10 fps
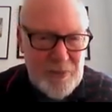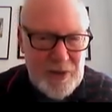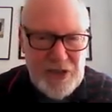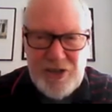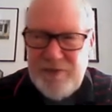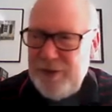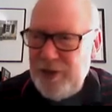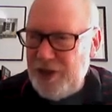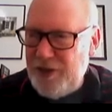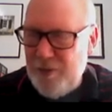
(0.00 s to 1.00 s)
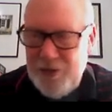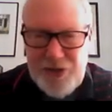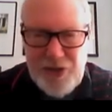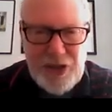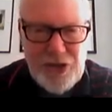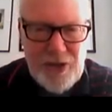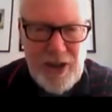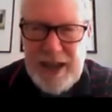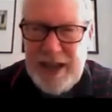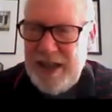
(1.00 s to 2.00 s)
And when it's furthest from the sun in
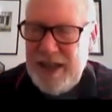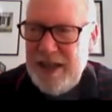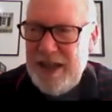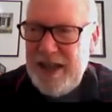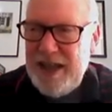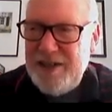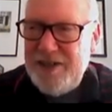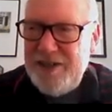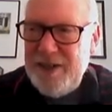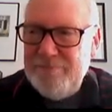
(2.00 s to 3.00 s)
July, it's,